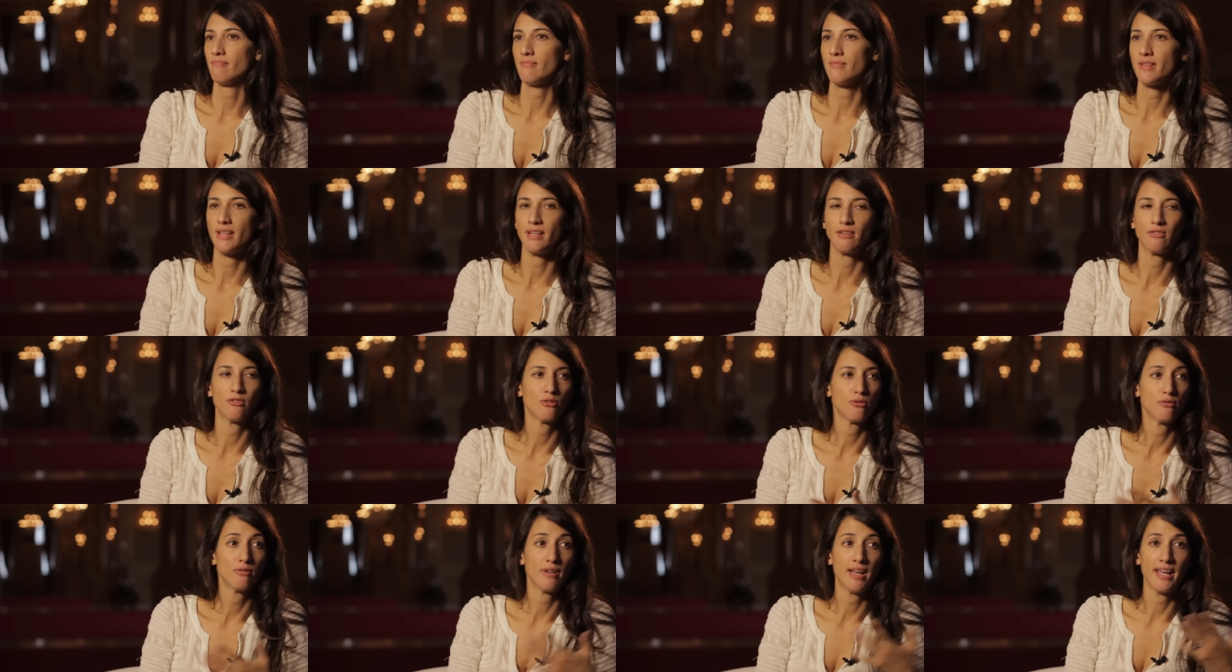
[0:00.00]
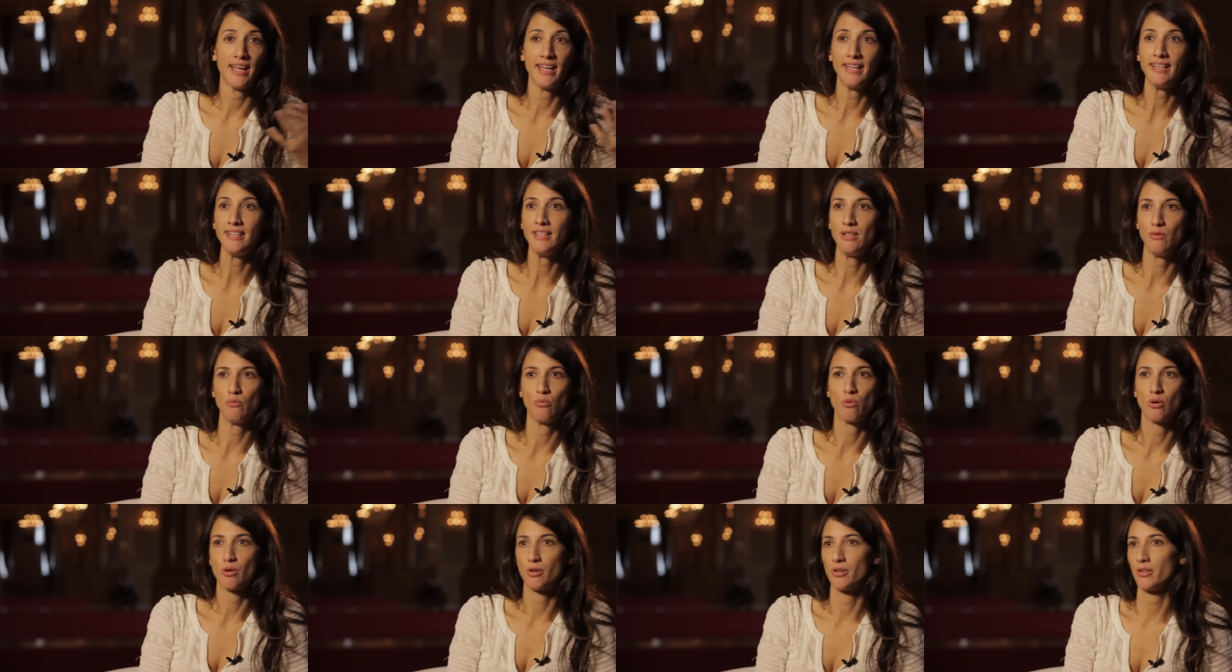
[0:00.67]
than to any
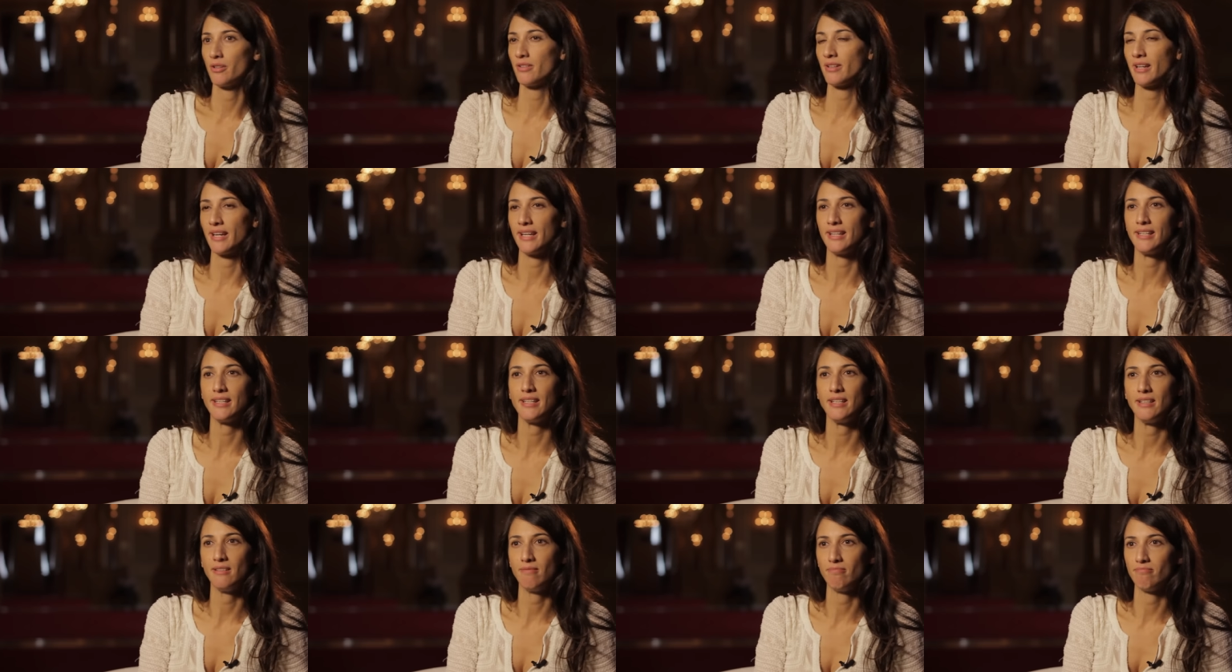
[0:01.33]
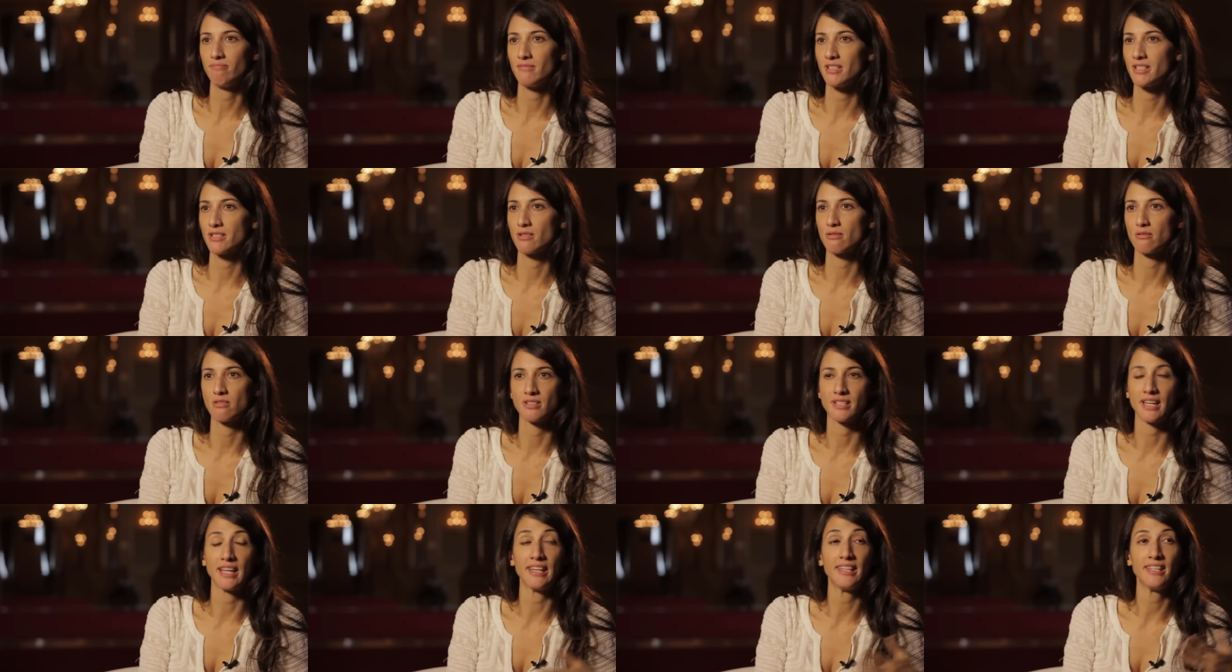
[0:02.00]
word, any
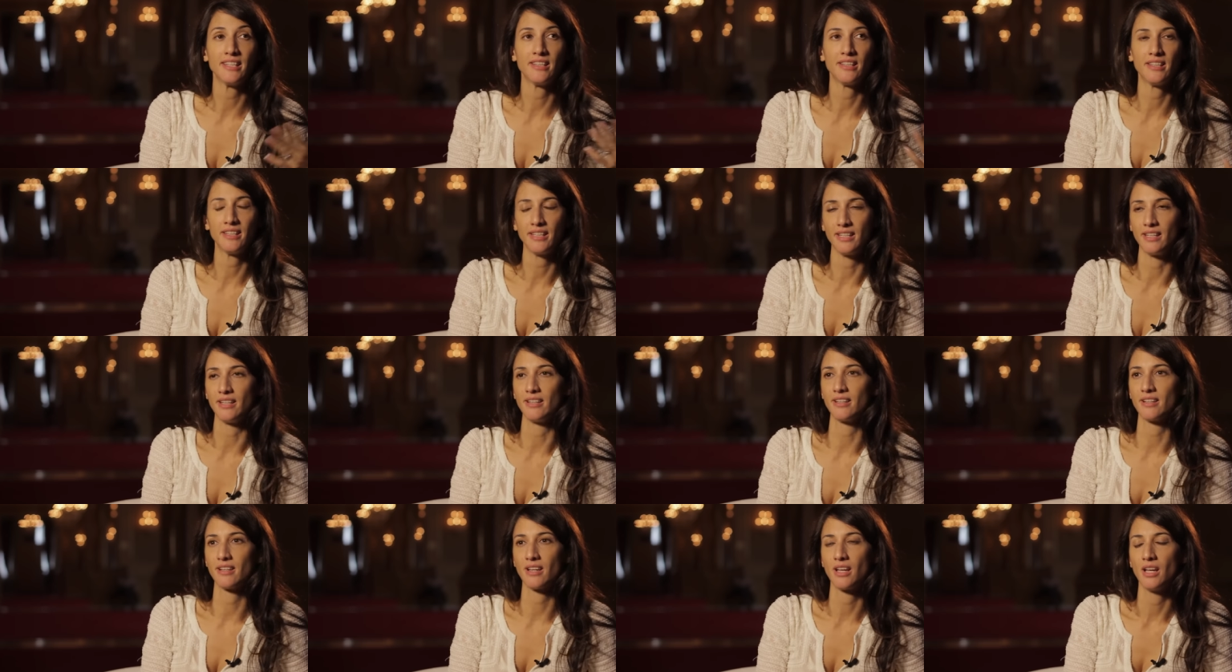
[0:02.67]
discourse, anything.